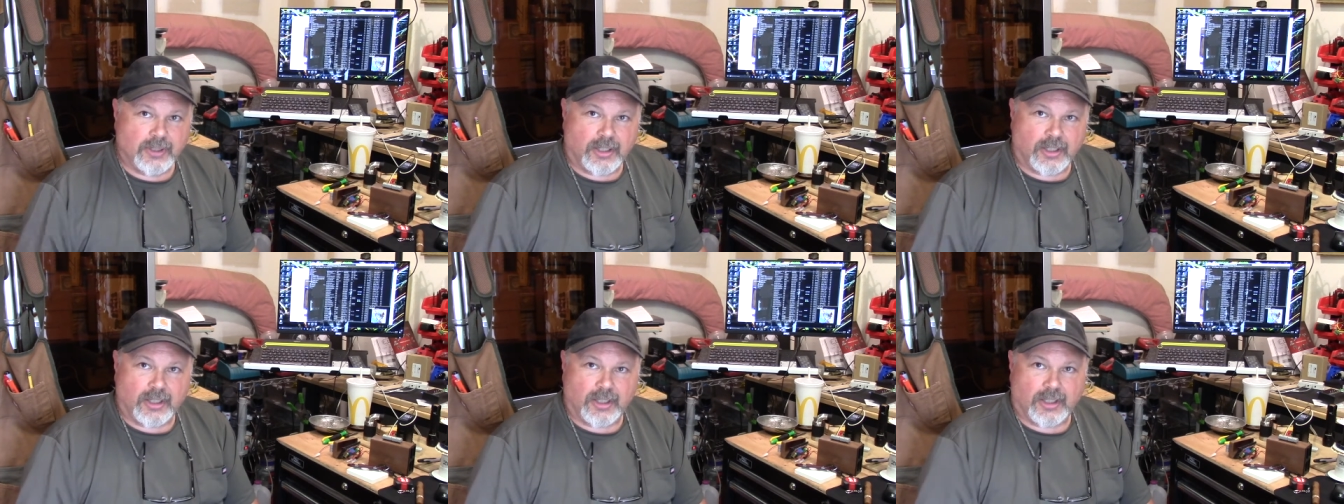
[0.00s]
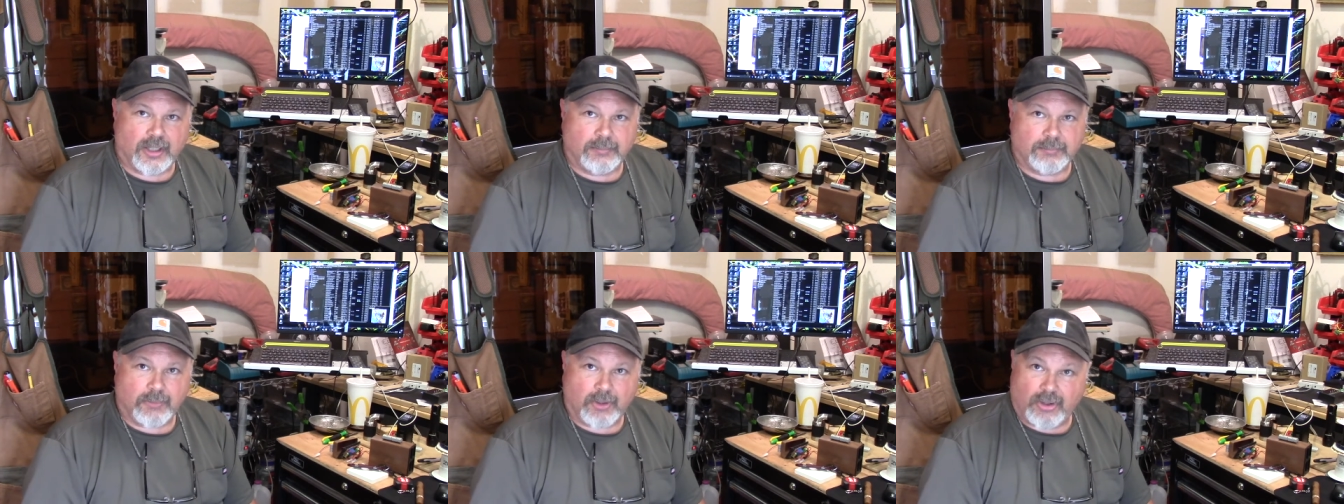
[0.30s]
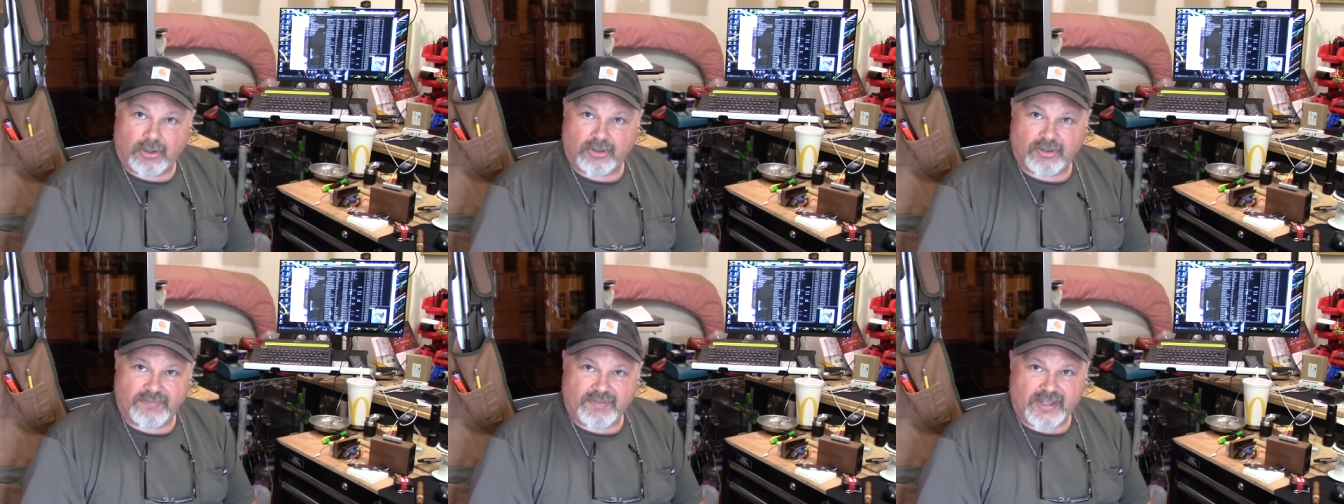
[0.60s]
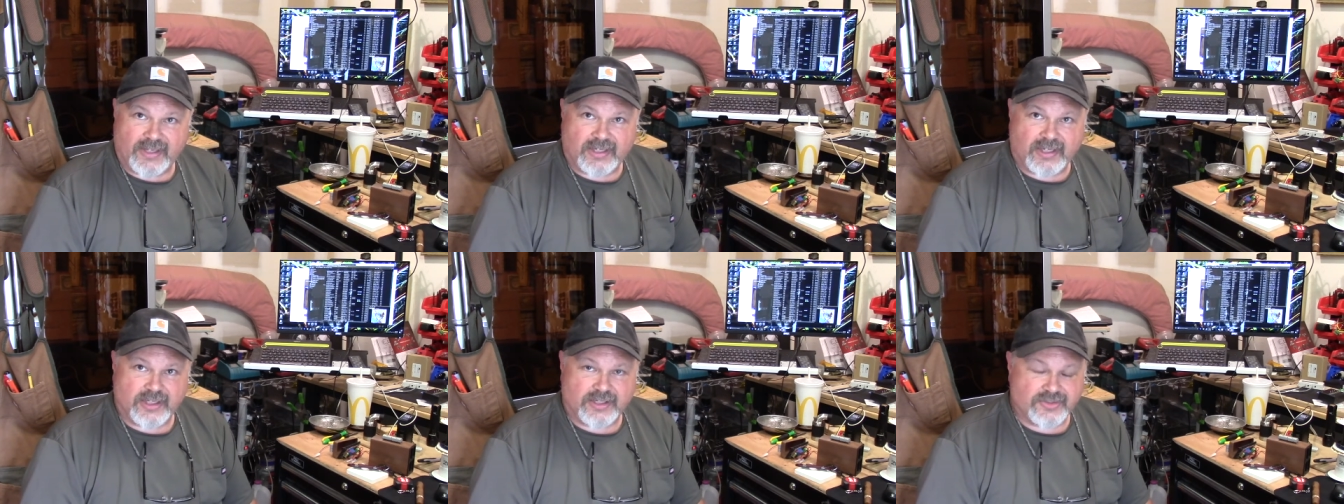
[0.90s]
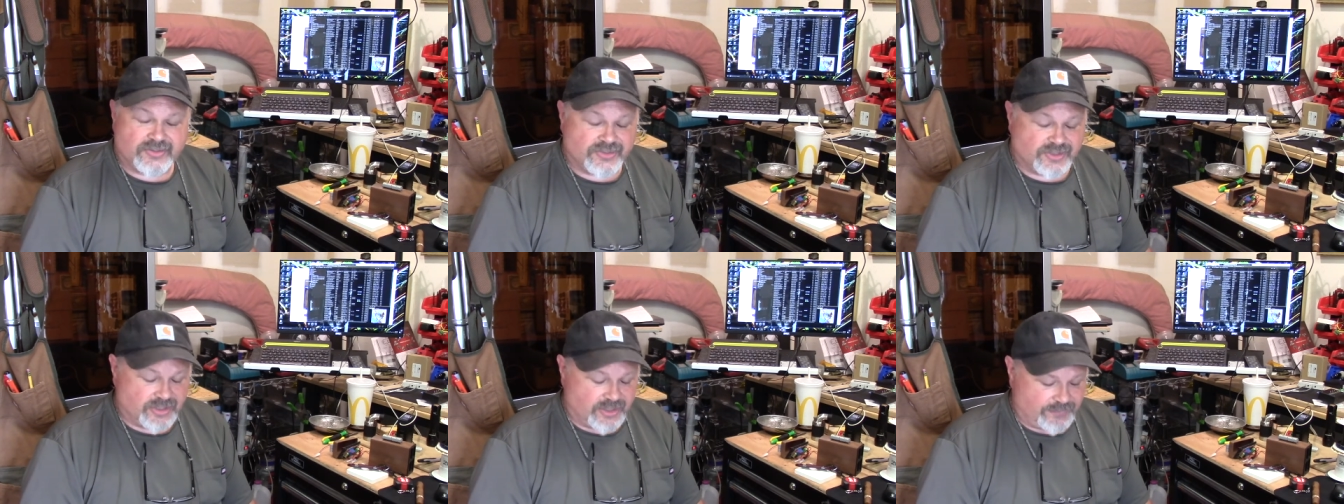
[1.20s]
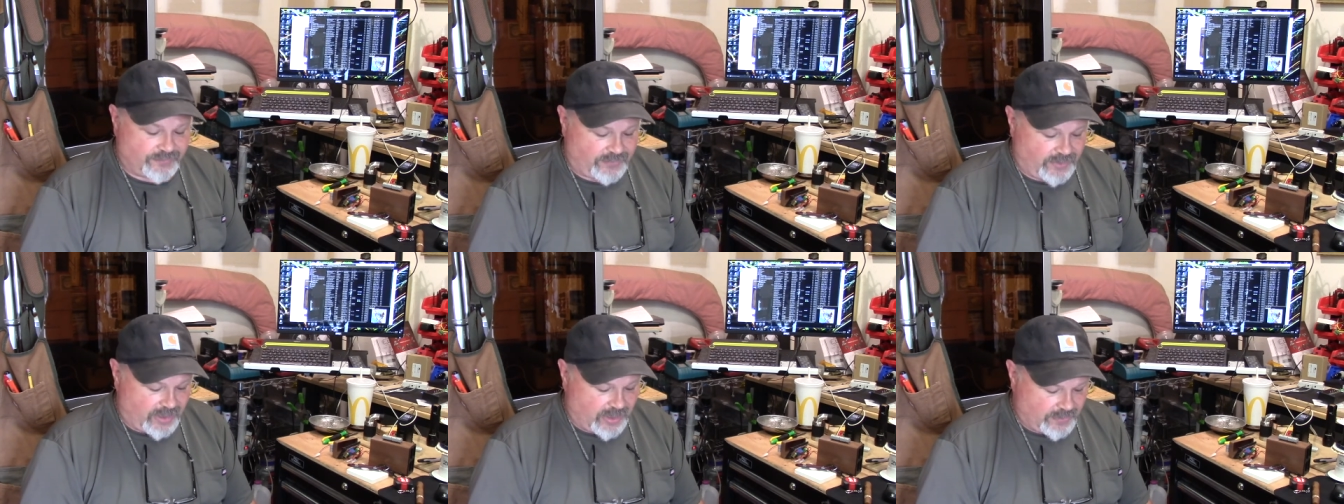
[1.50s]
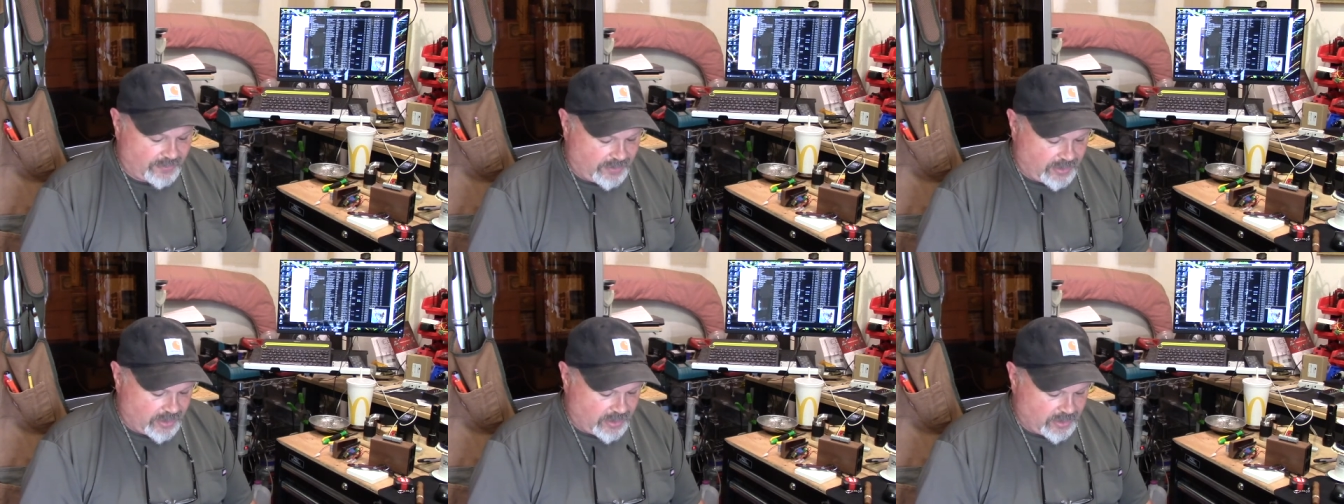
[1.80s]
all of that kind of stuff,
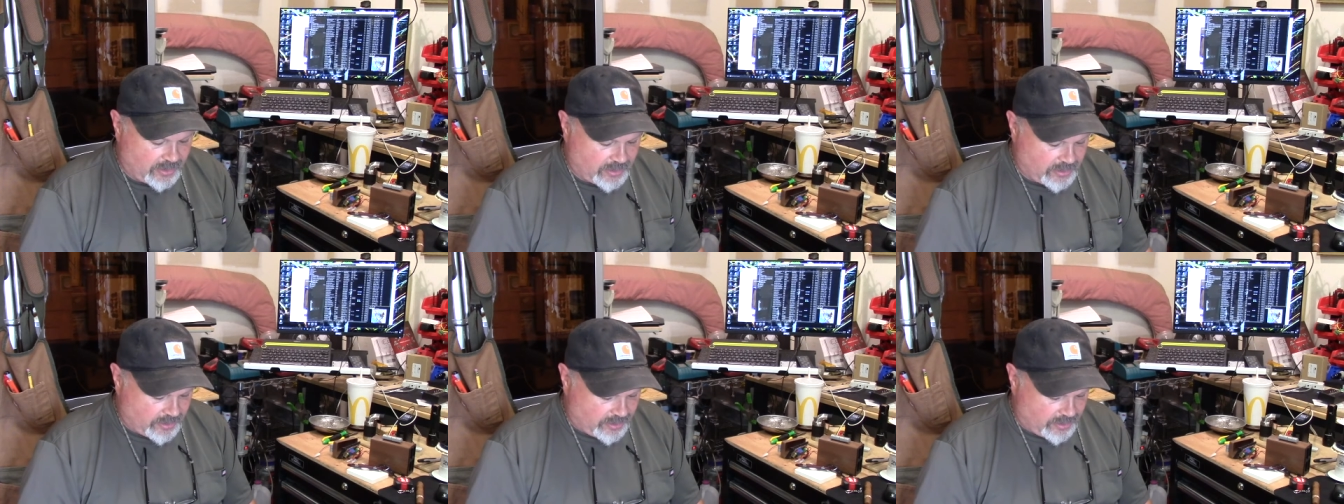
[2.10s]
and then